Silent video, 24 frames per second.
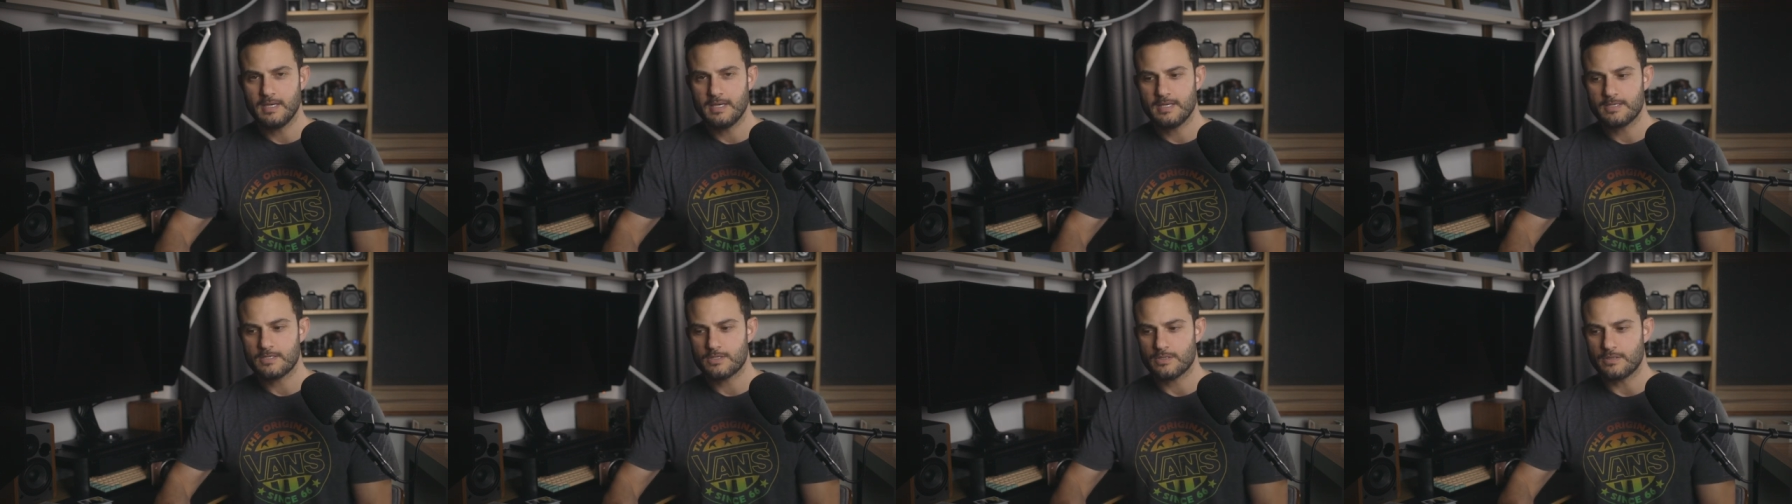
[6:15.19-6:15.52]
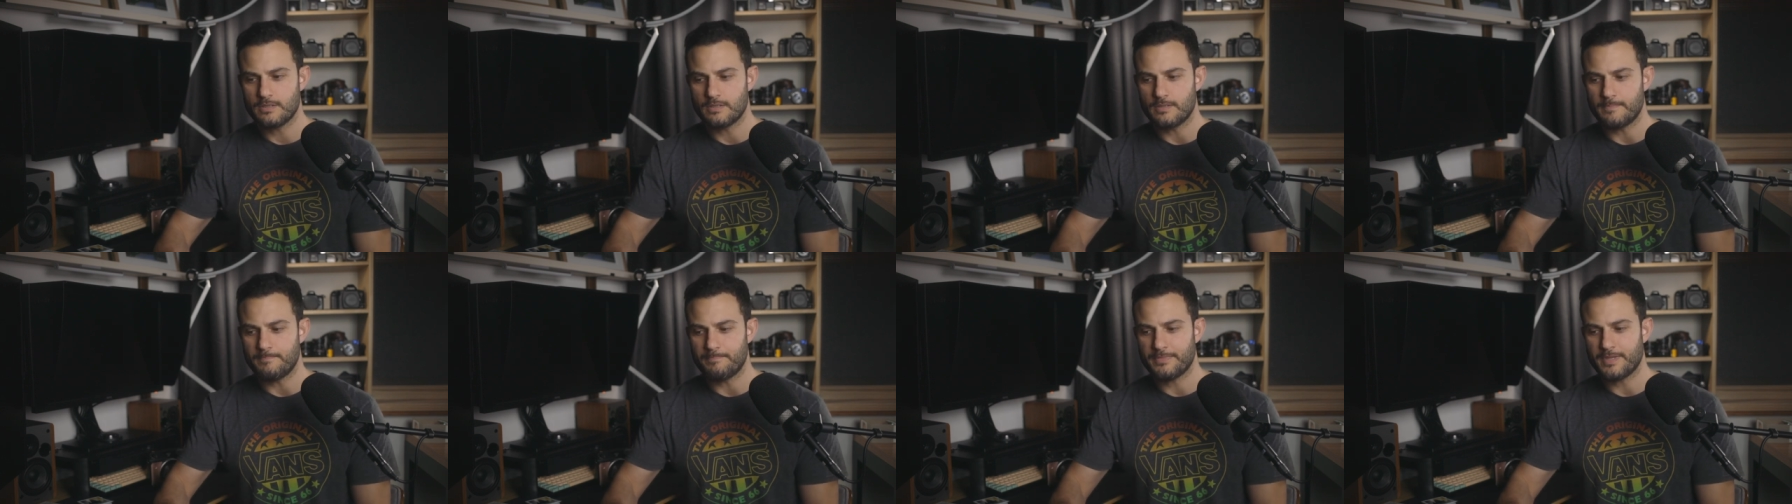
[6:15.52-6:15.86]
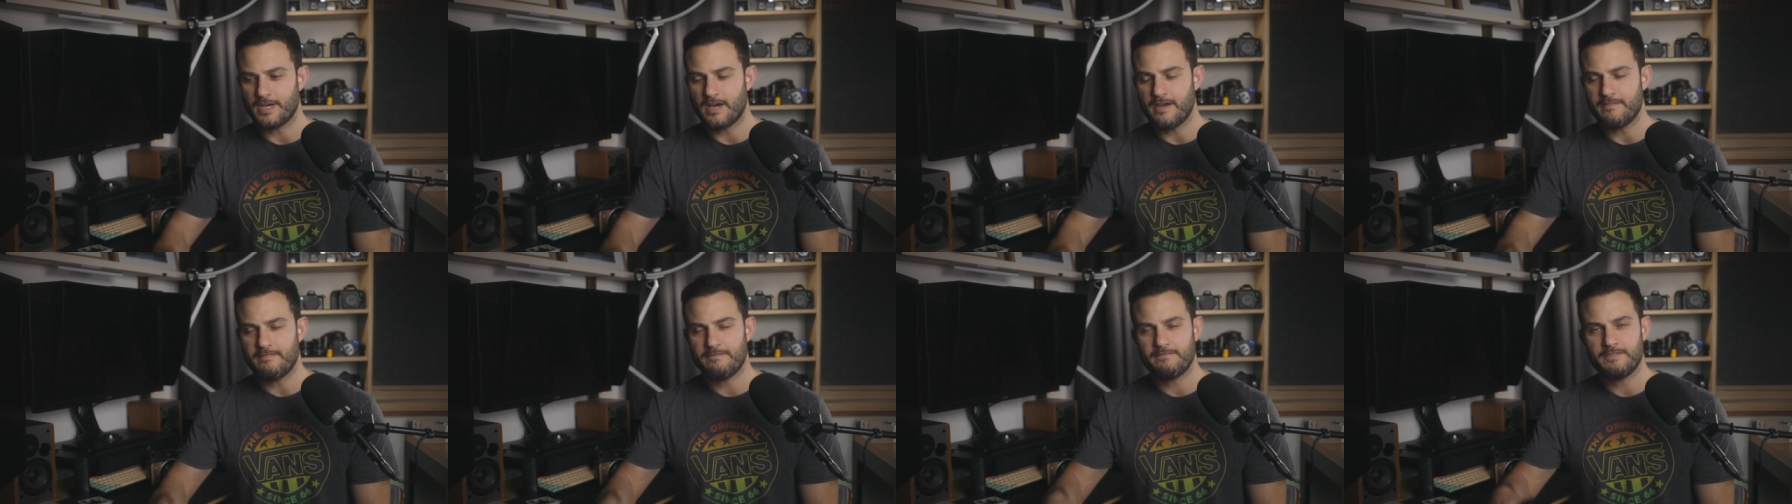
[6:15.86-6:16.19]
So
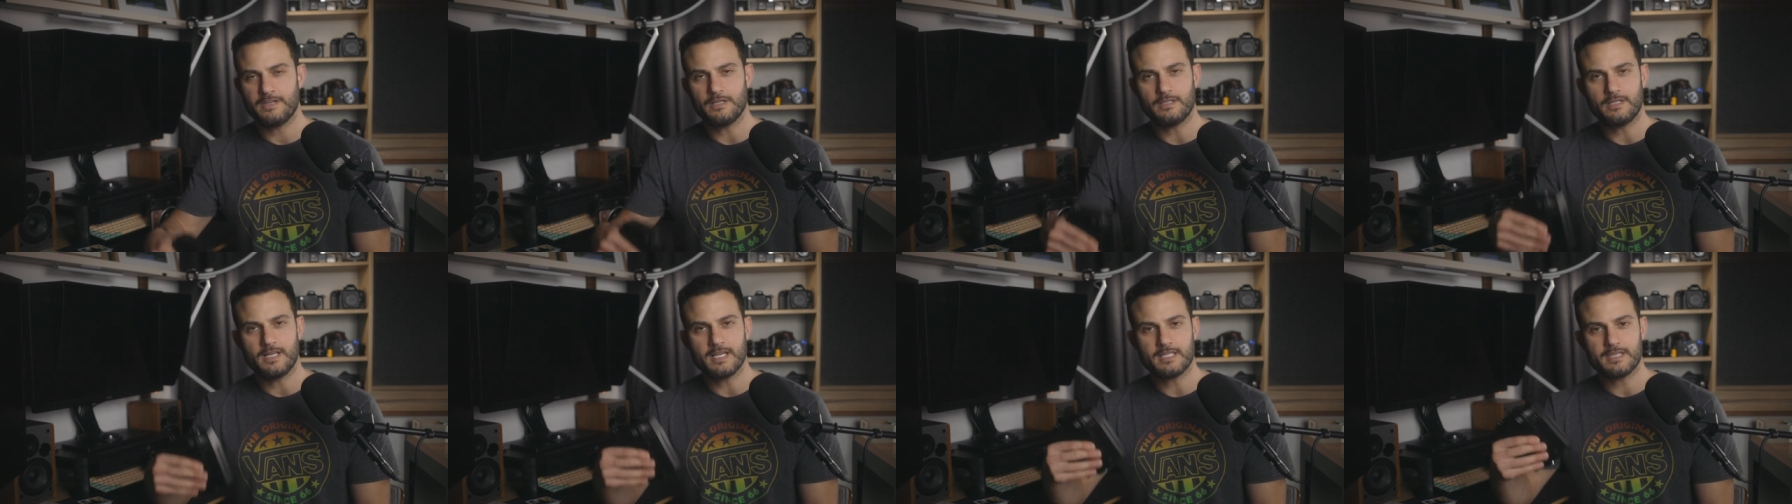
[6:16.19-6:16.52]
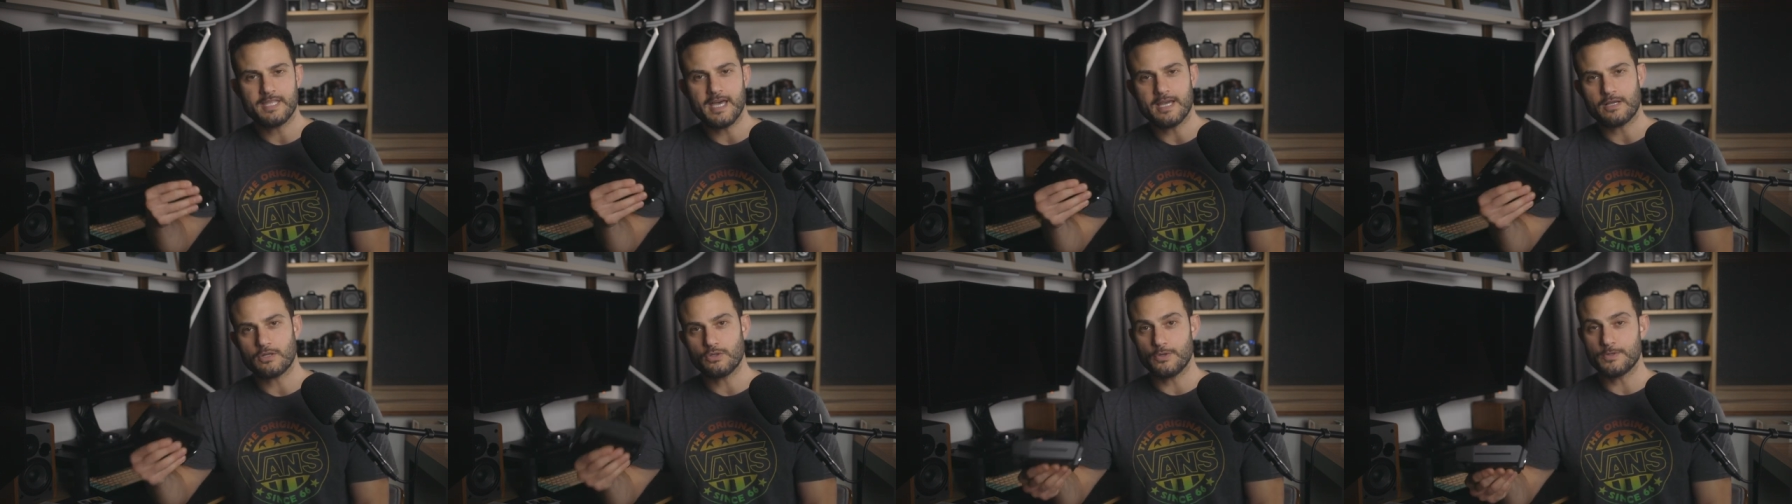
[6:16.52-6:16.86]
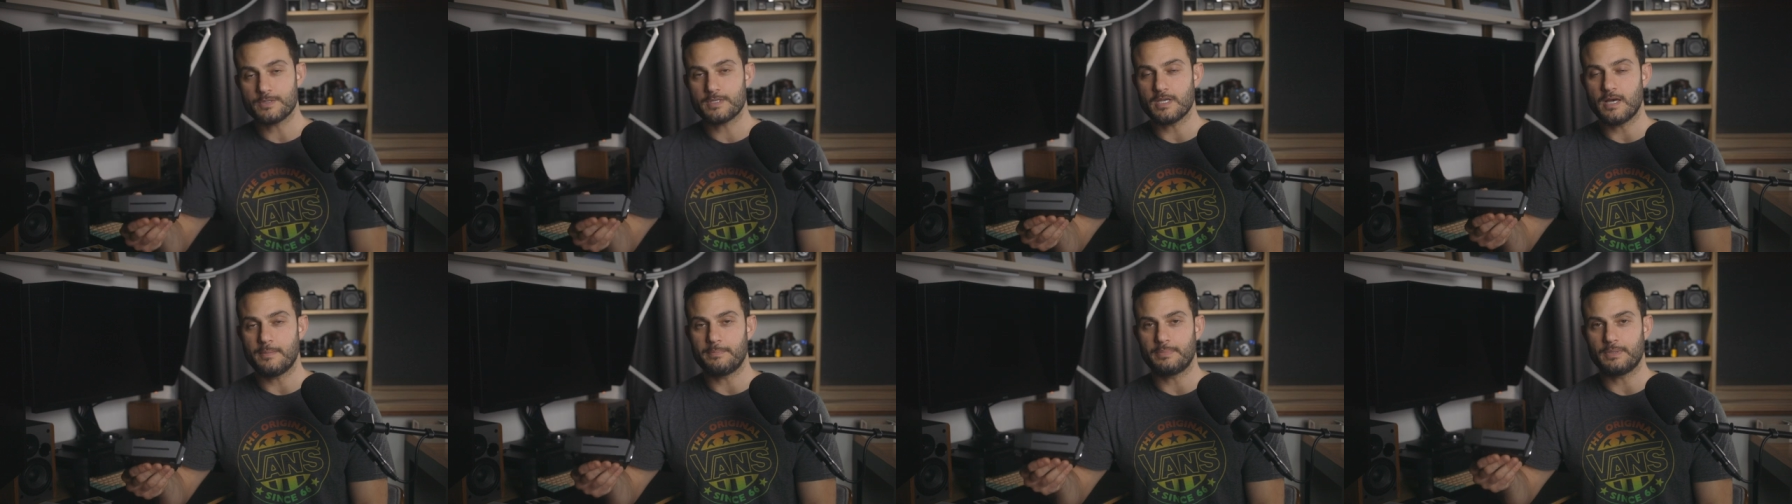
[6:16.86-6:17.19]
I feel like that
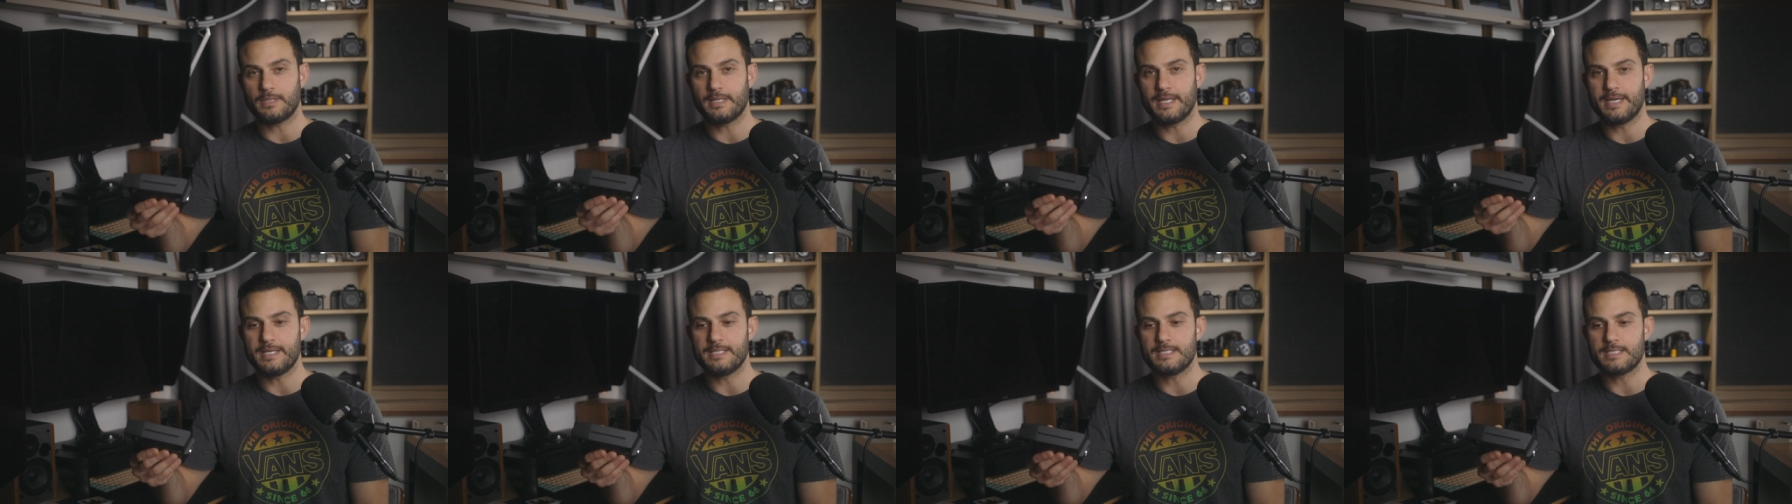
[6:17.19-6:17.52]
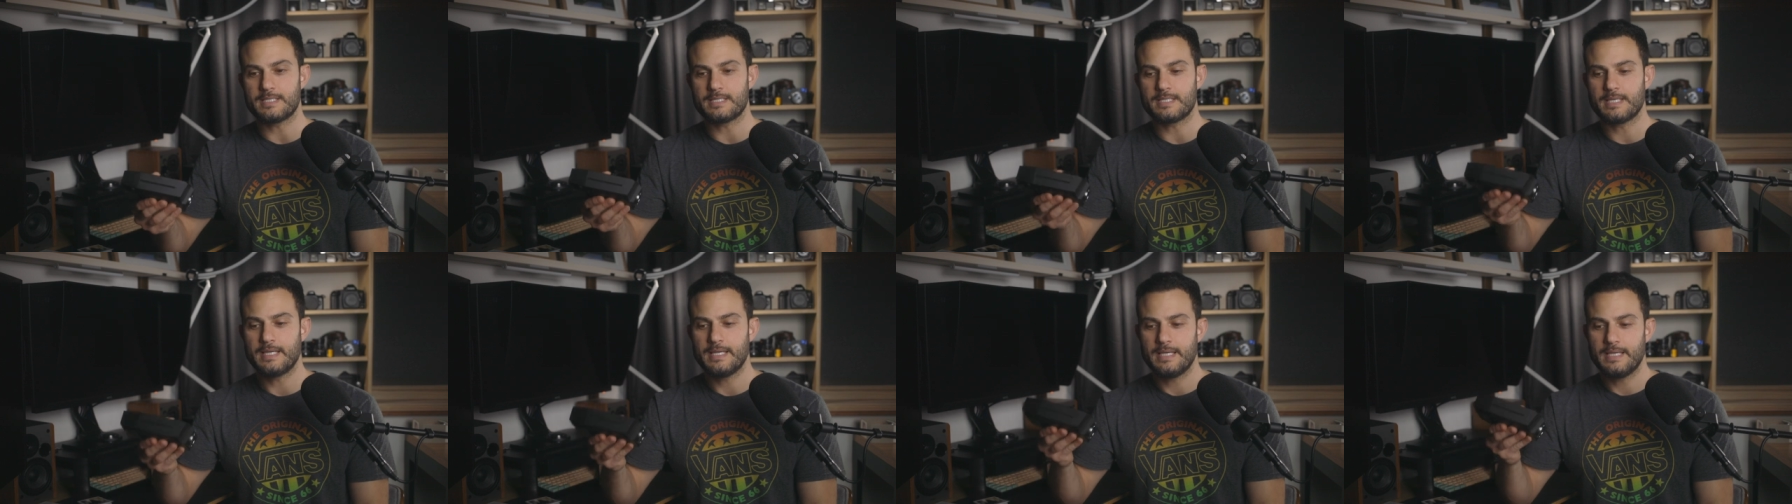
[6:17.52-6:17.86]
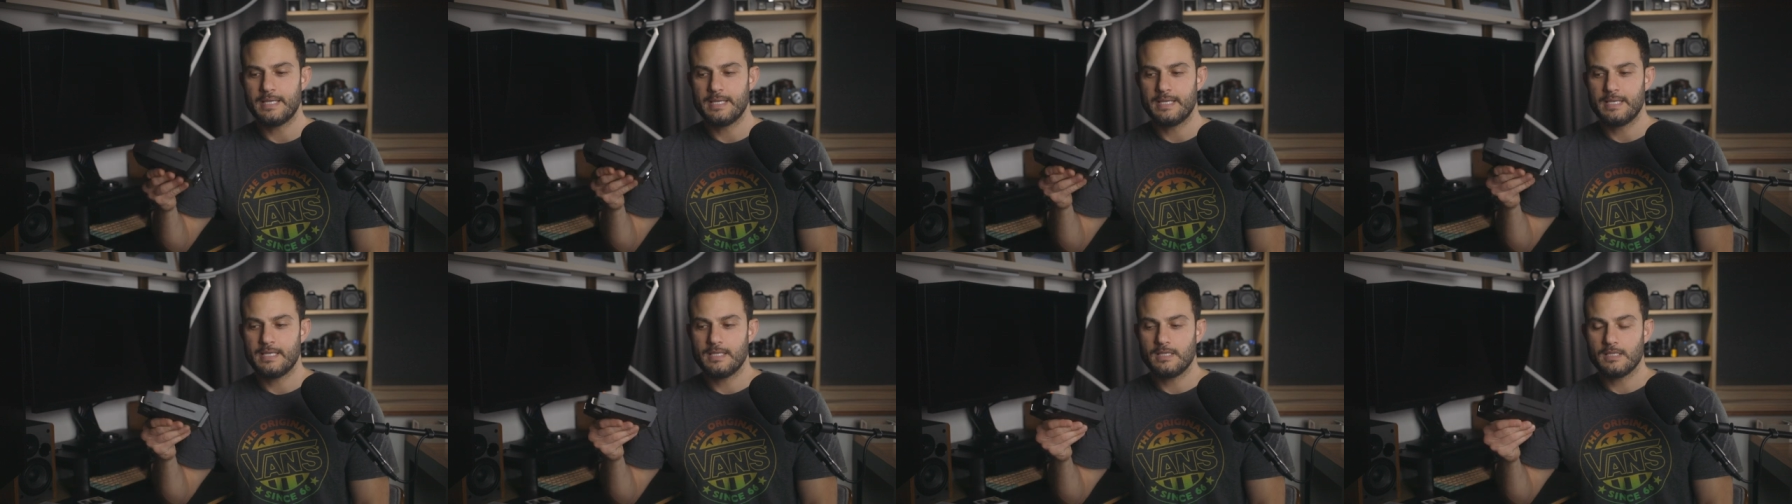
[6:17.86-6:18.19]
close-up lens
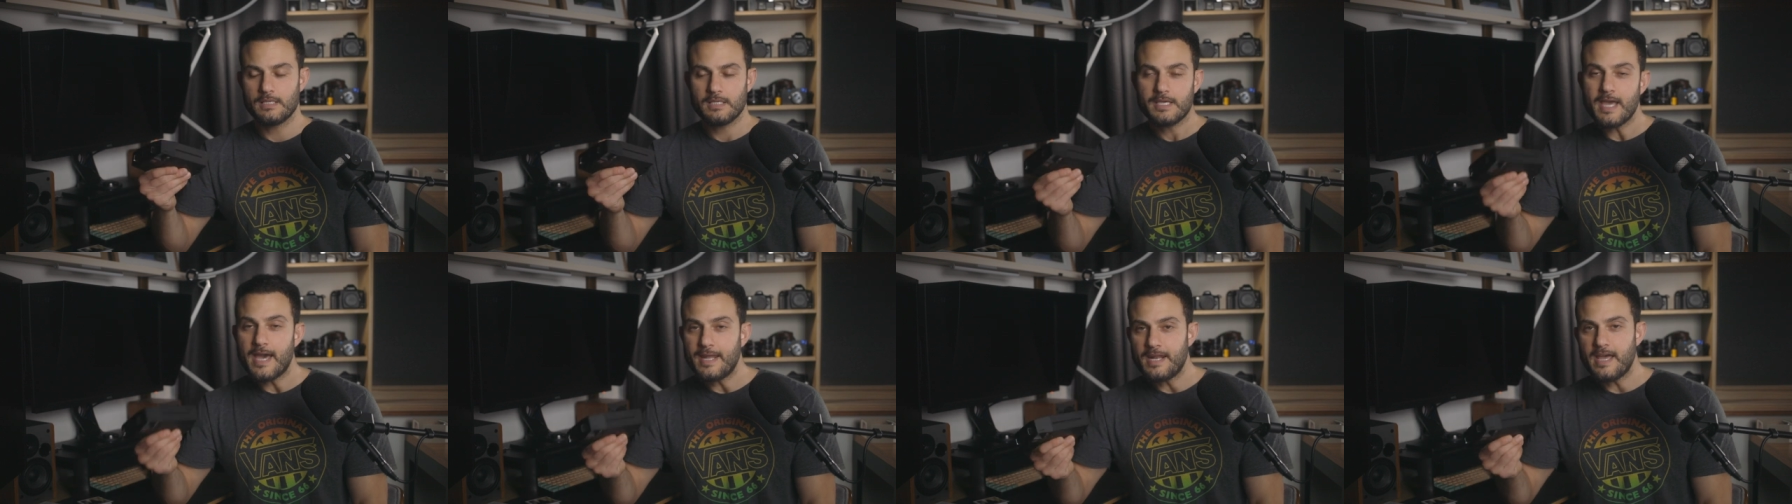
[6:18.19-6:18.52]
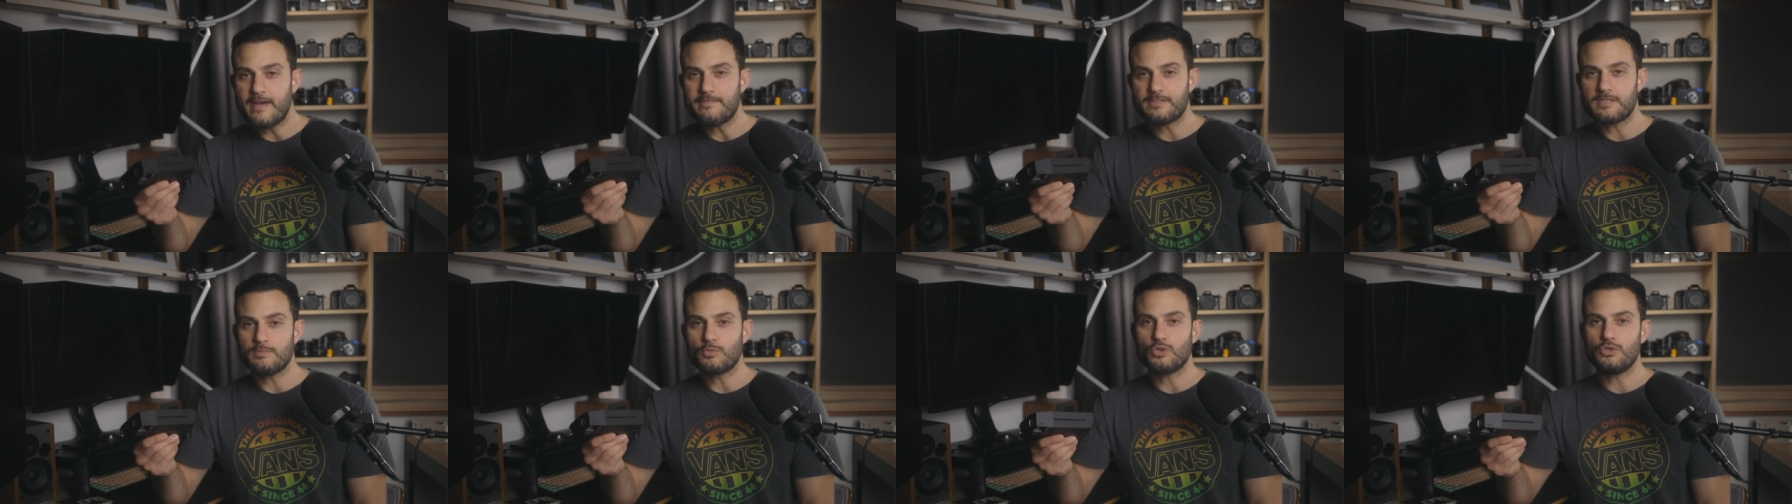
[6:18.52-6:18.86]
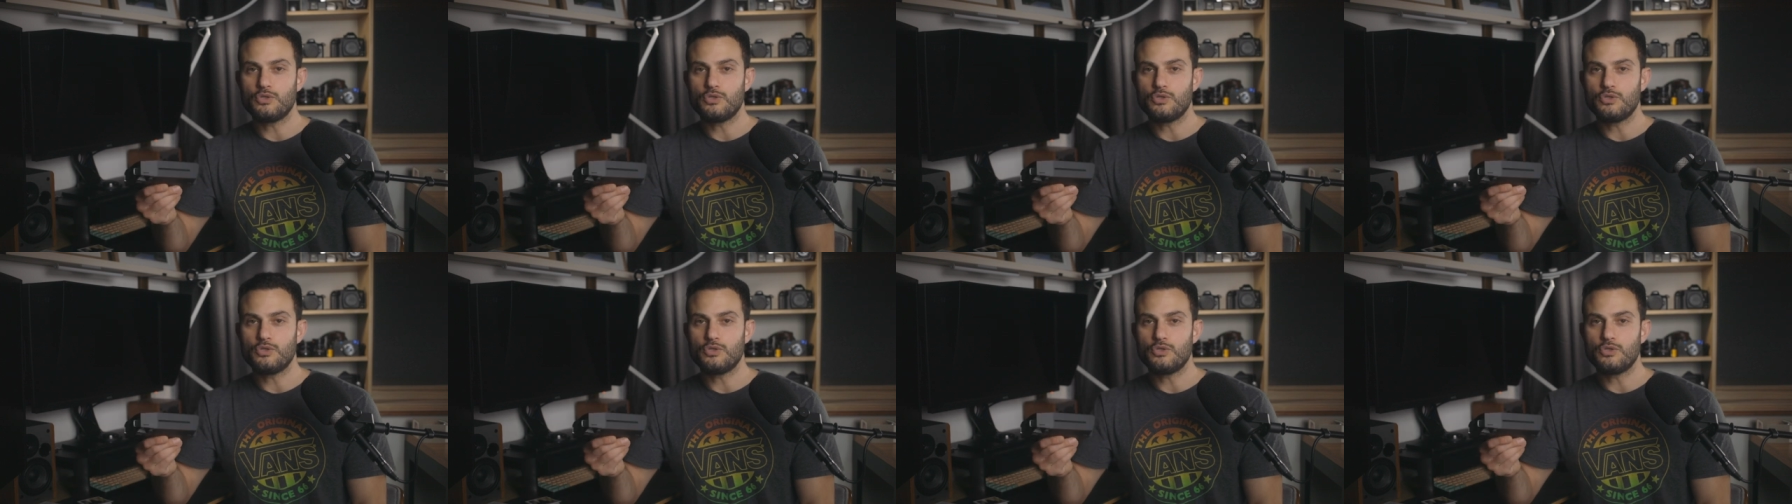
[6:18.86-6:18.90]
can have some